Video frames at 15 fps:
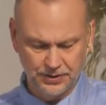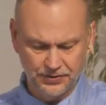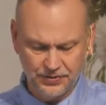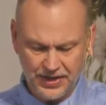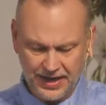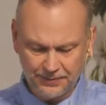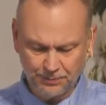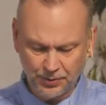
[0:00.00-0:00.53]

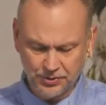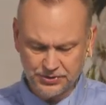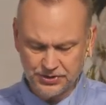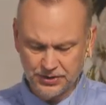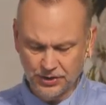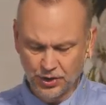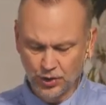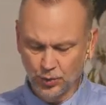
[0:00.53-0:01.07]
That
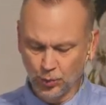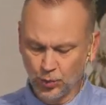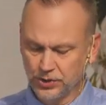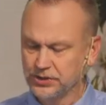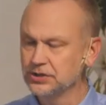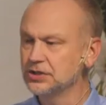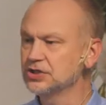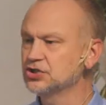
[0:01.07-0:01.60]
person
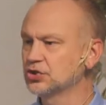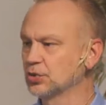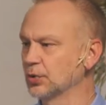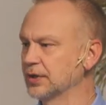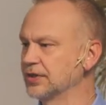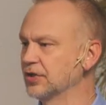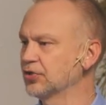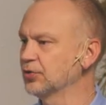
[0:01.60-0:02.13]
wouldn't
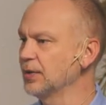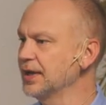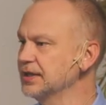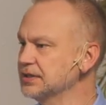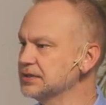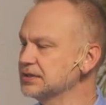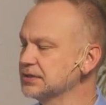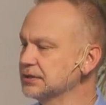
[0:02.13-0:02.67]
destroy the
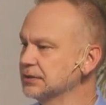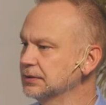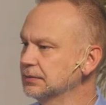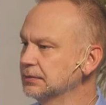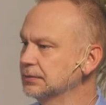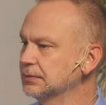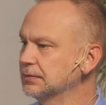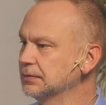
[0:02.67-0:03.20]
threats,
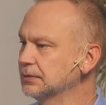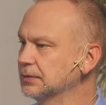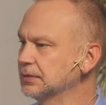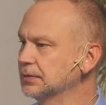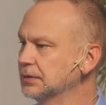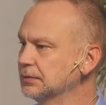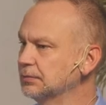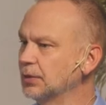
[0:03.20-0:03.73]

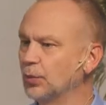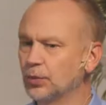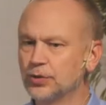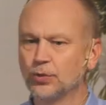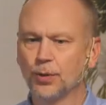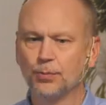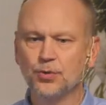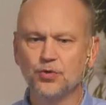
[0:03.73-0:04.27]
but
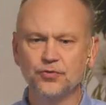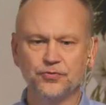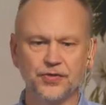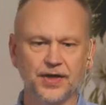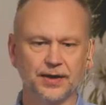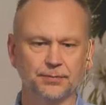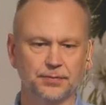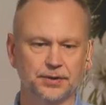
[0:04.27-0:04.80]
would remove
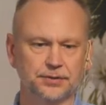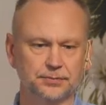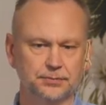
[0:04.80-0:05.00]
them.